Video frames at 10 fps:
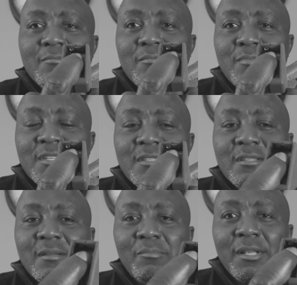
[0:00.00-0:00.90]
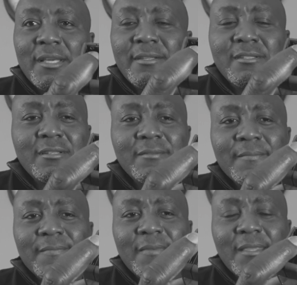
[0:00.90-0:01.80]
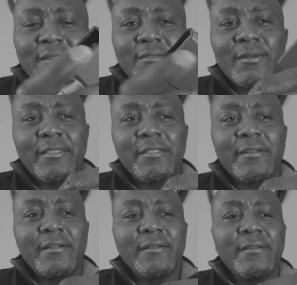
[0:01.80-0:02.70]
missing a plate right there.